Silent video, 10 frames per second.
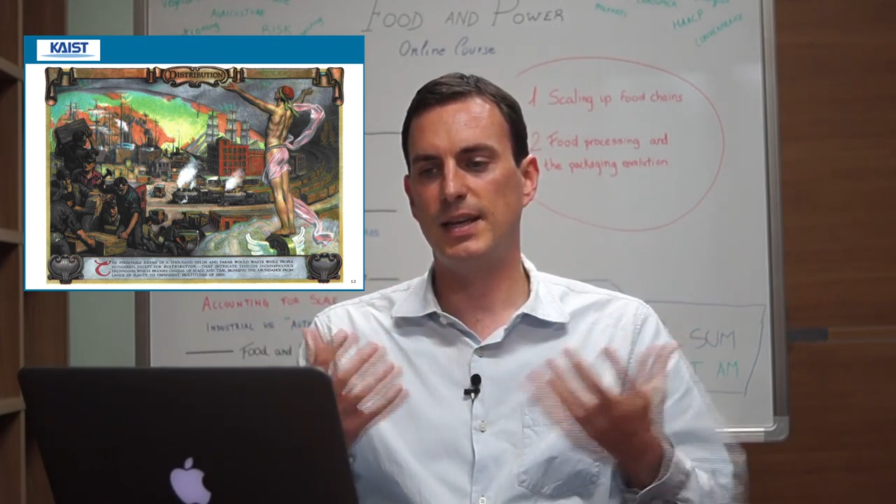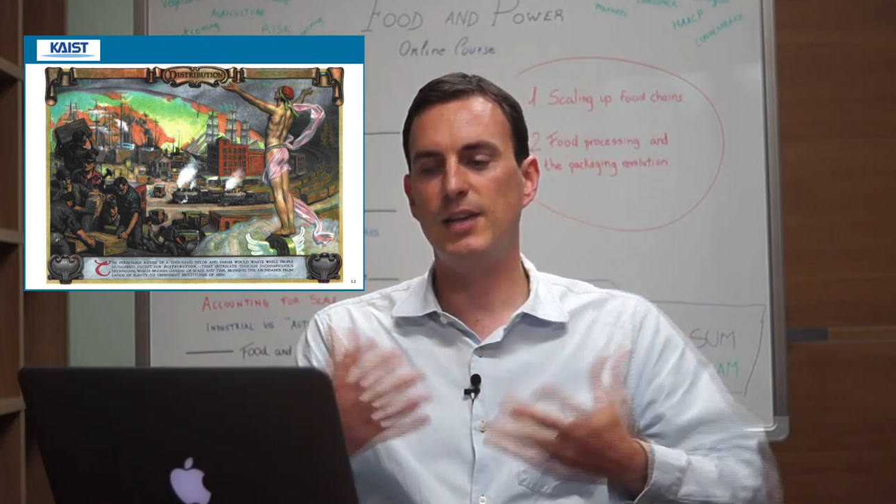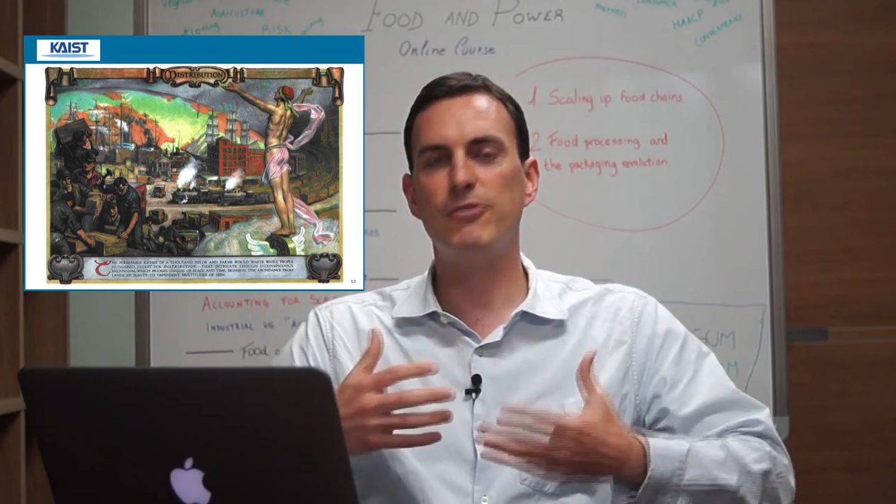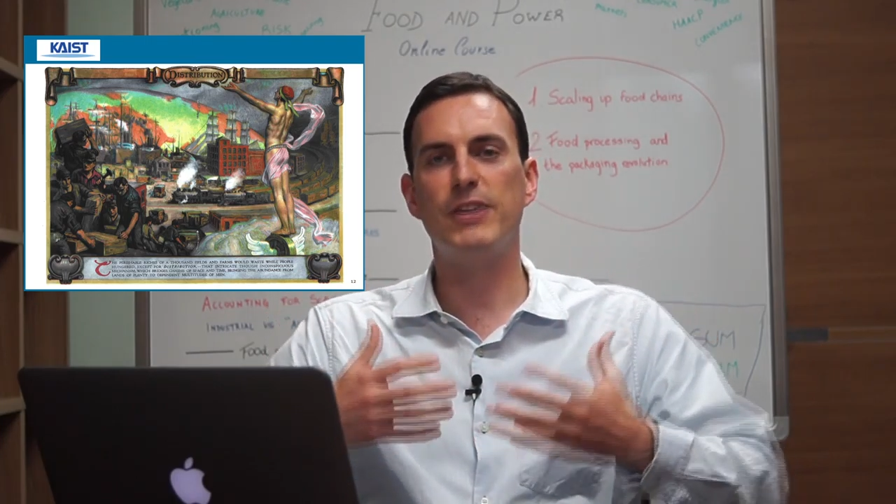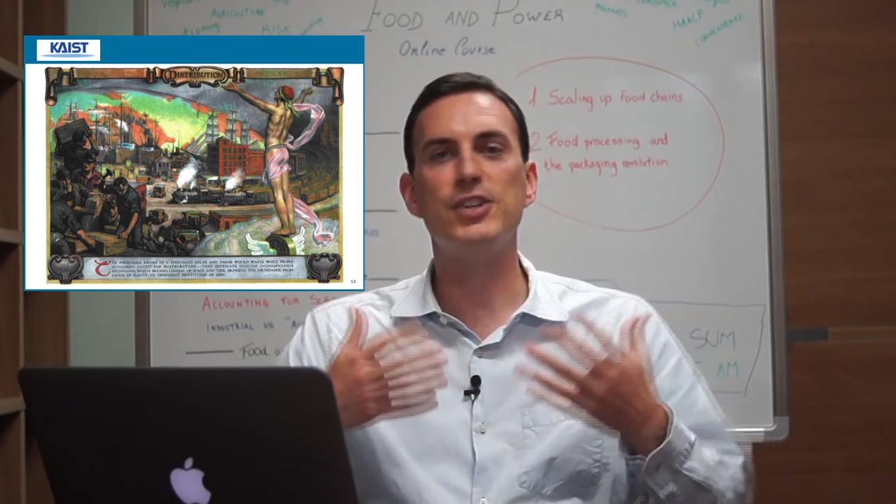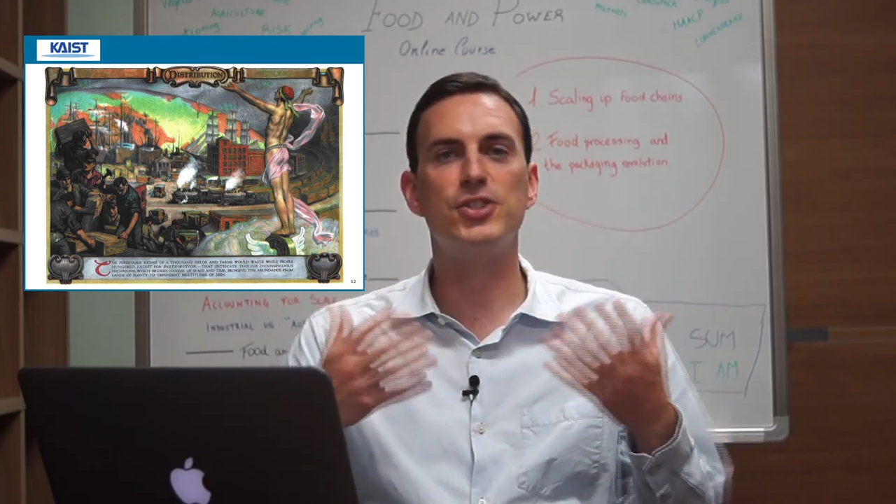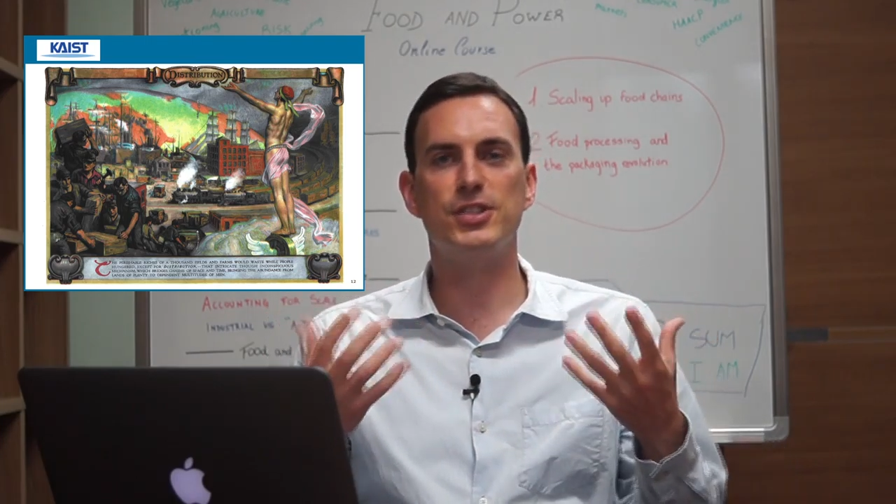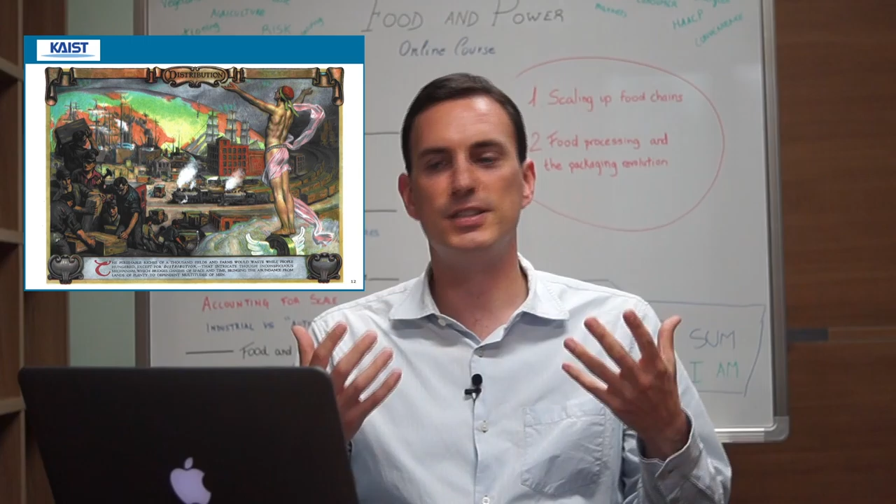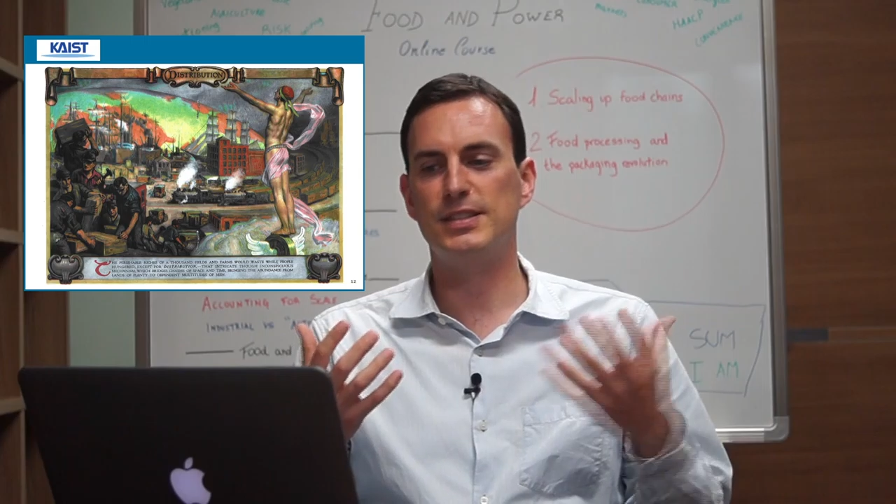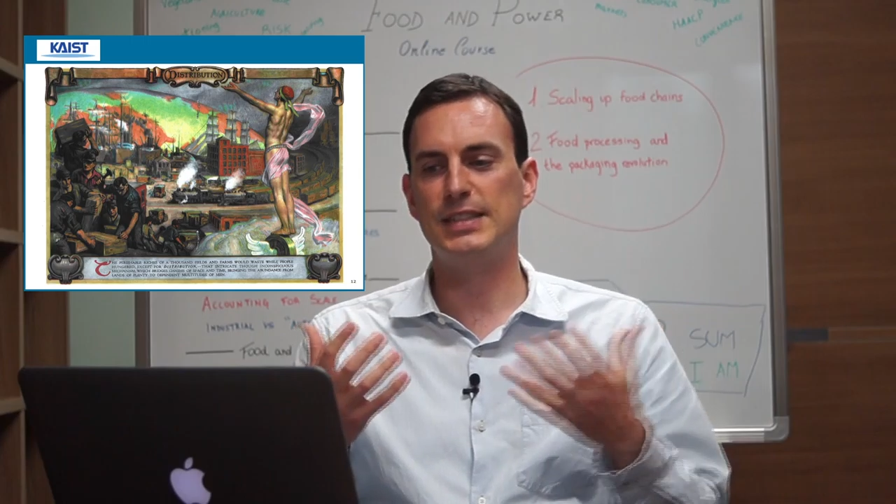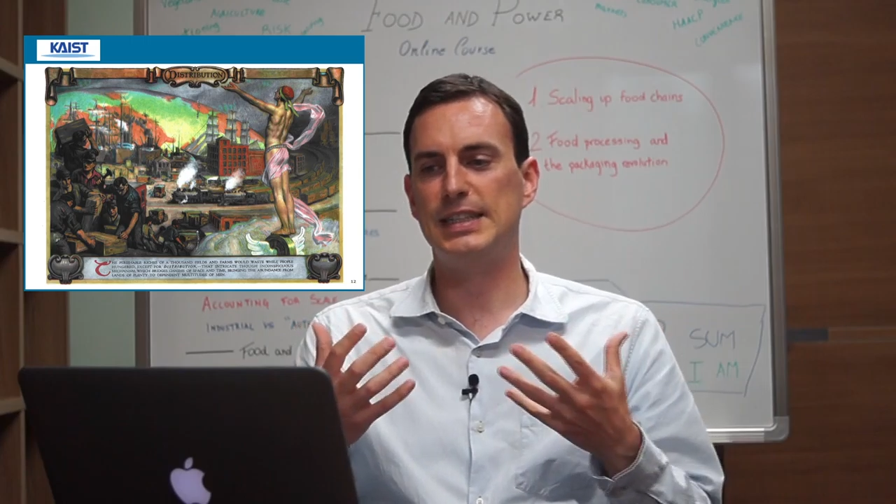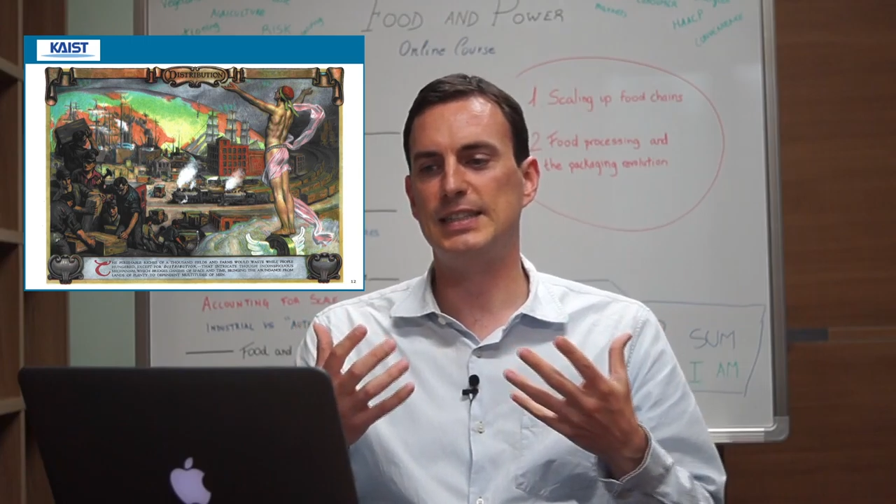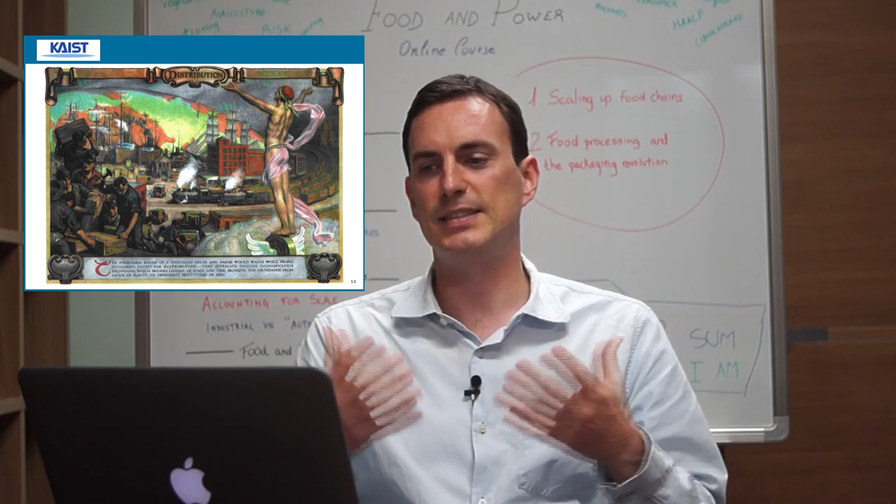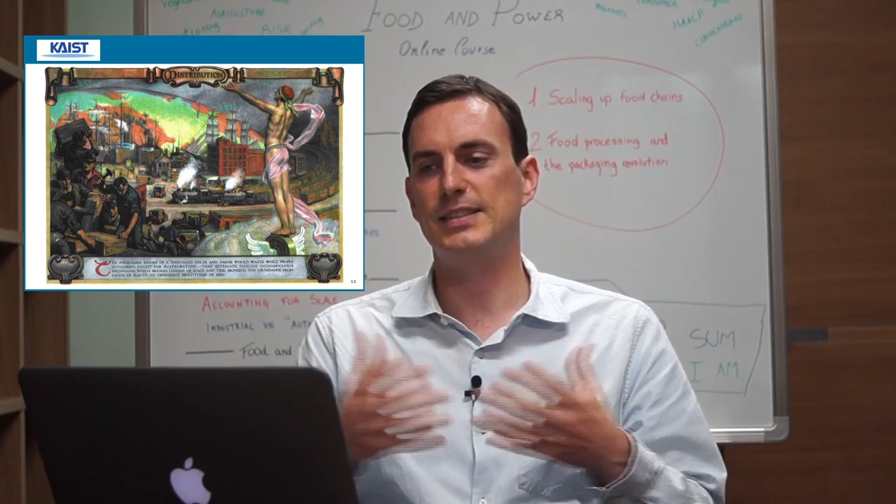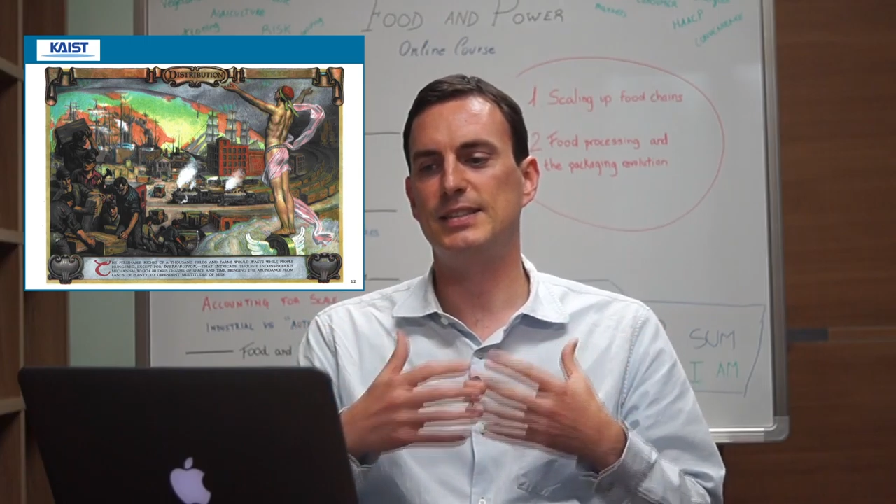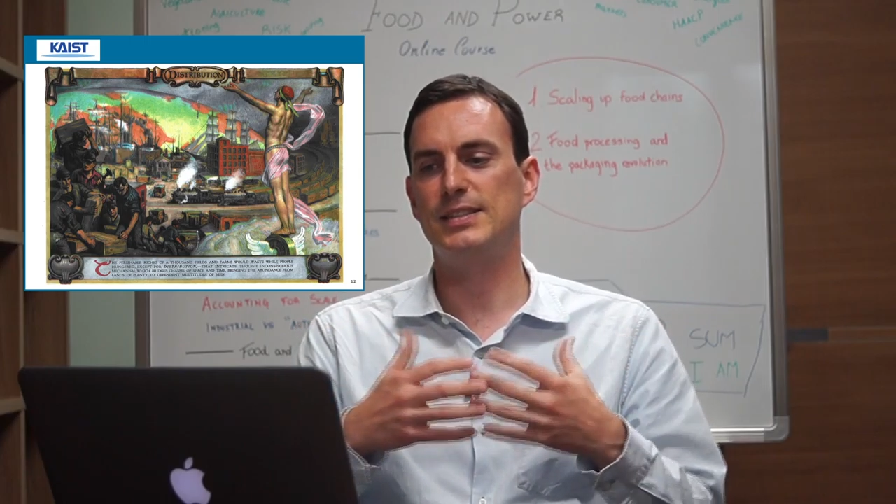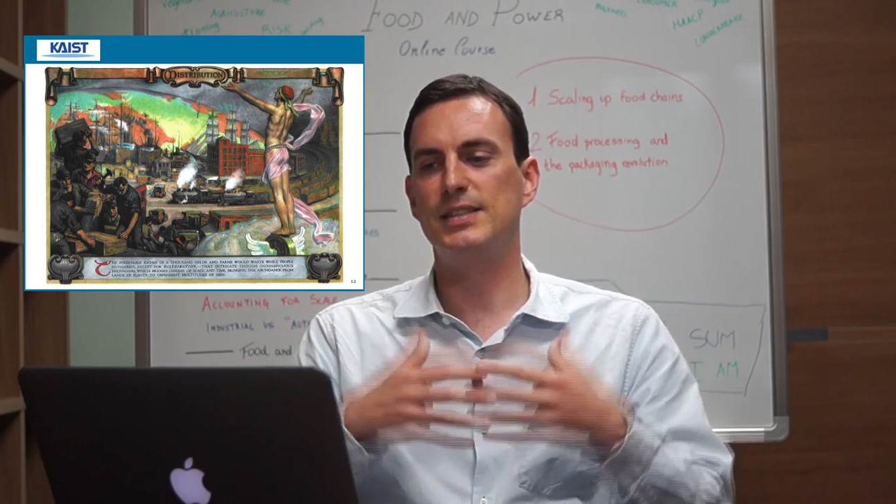innovation in